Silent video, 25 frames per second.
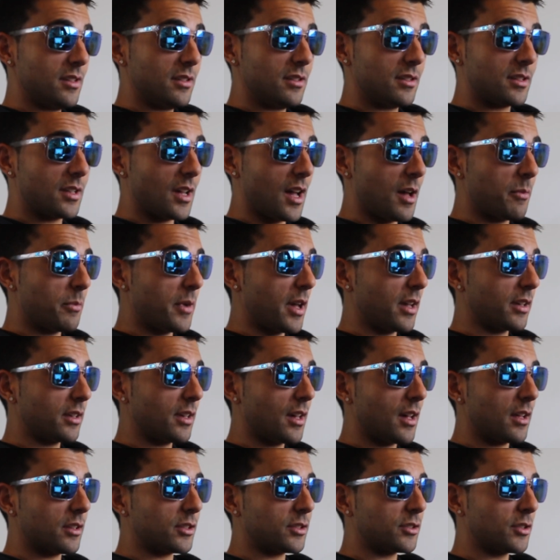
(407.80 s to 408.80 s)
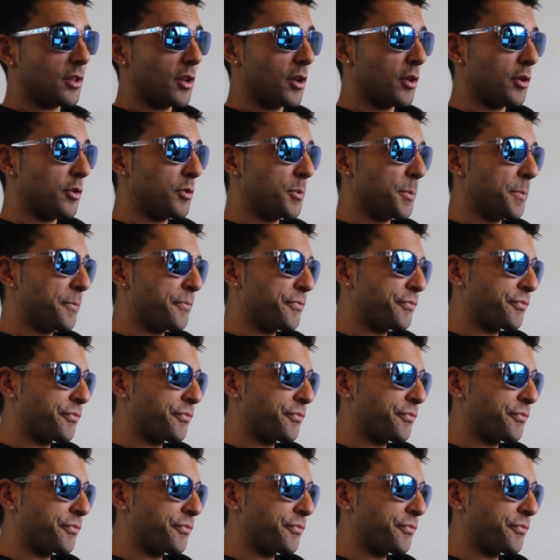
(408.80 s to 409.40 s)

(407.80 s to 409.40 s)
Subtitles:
You can't back out. So